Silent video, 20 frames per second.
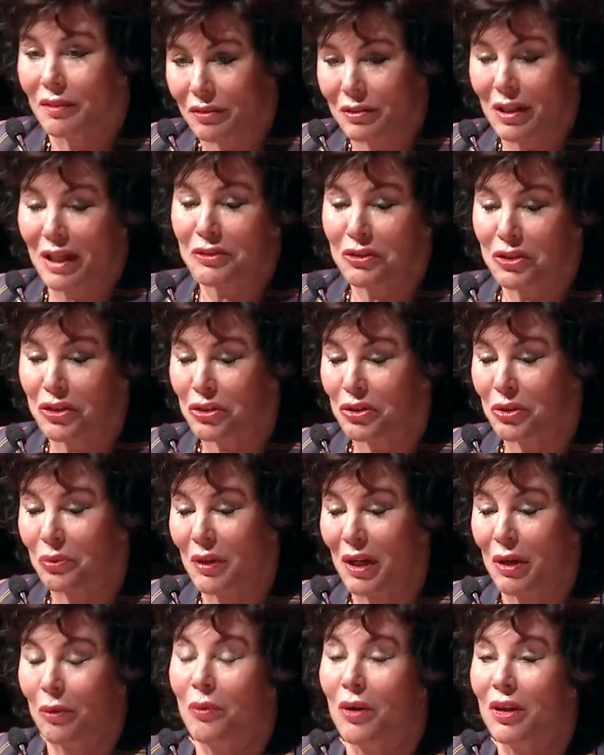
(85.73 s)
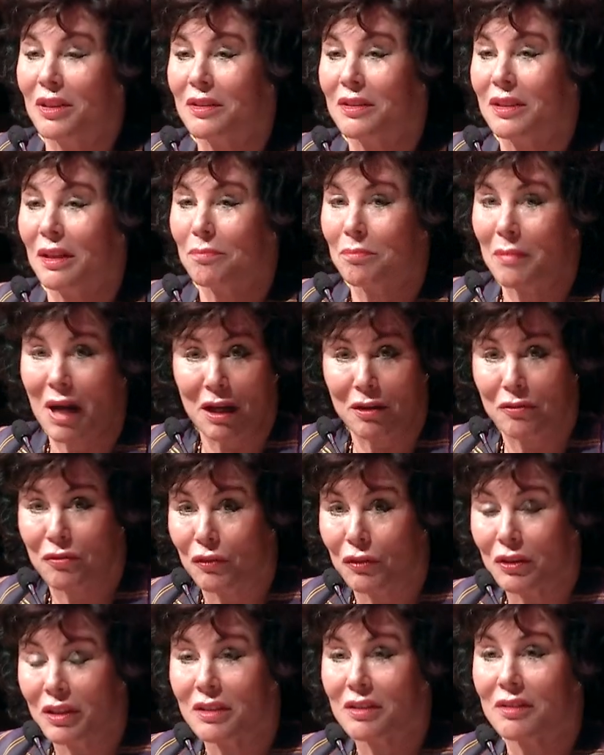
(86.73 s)
that's just the way it was, that
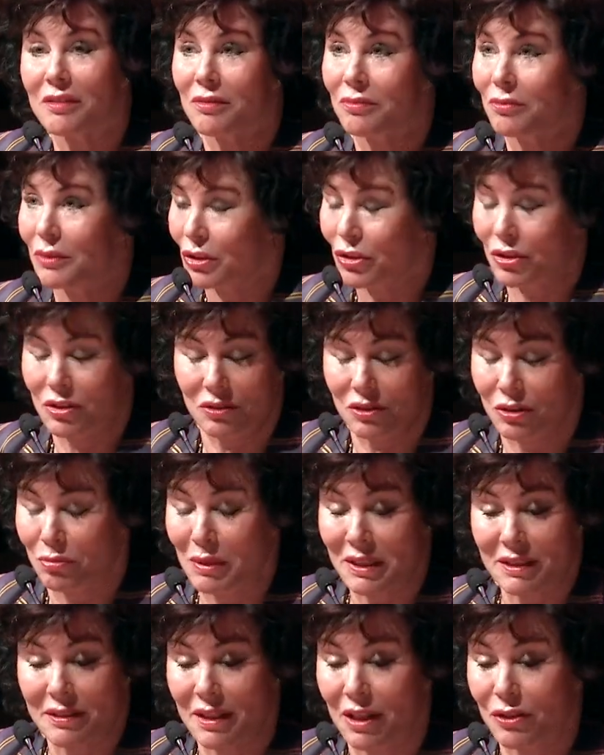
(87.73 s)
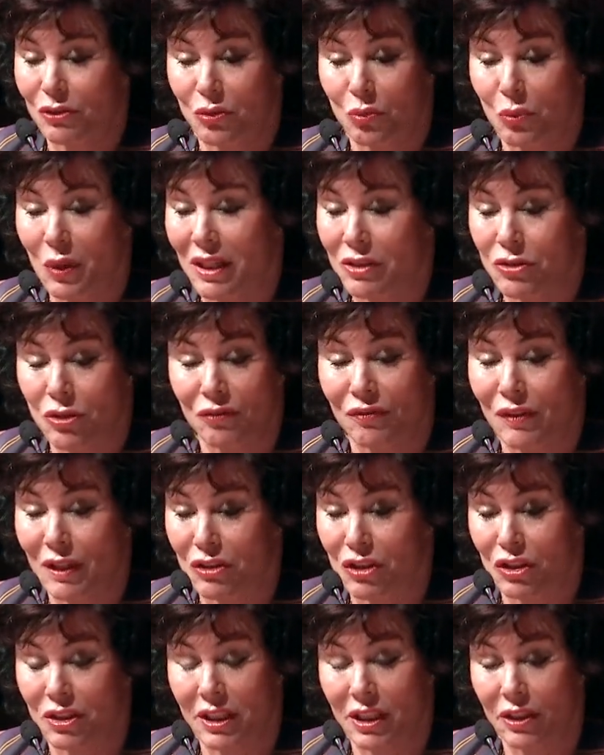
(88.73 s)
mindfulness, which to me sounds way too
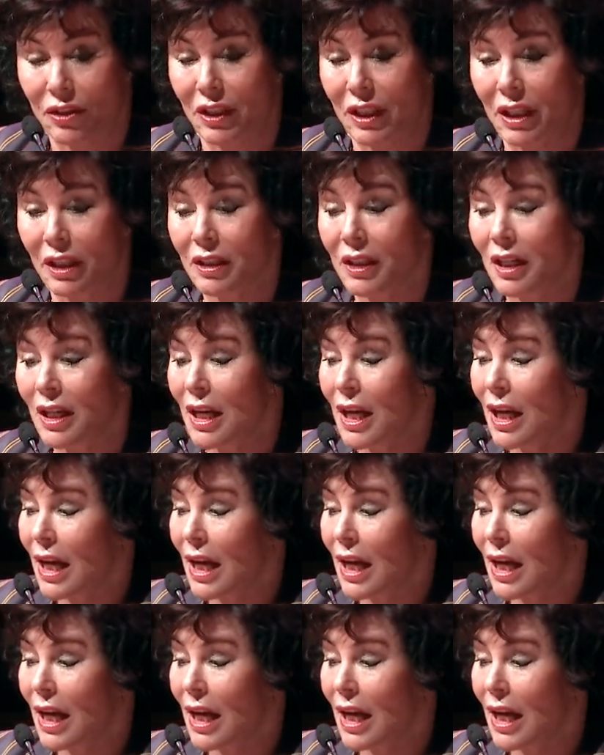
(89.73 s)
vegetarian,